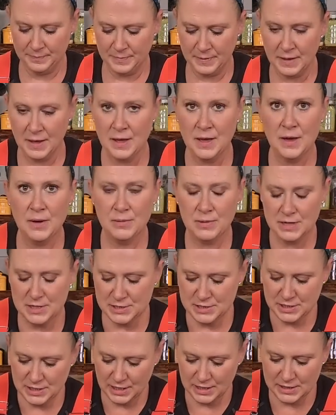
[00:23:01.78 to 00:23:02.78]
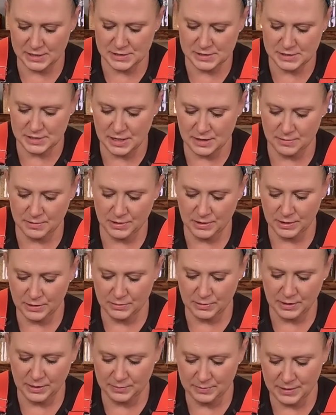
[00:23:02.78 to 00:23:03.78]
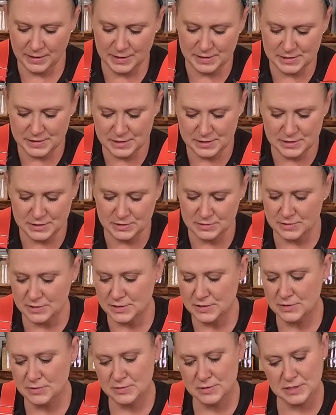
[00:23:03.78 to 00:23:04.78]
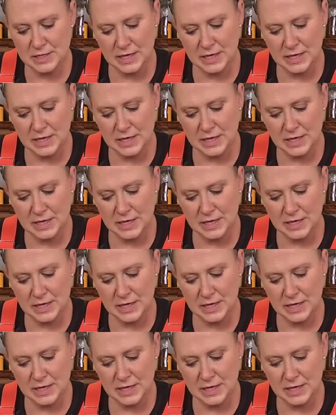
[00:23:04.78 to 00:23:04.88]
I wanted to get this done really quick because as soon as those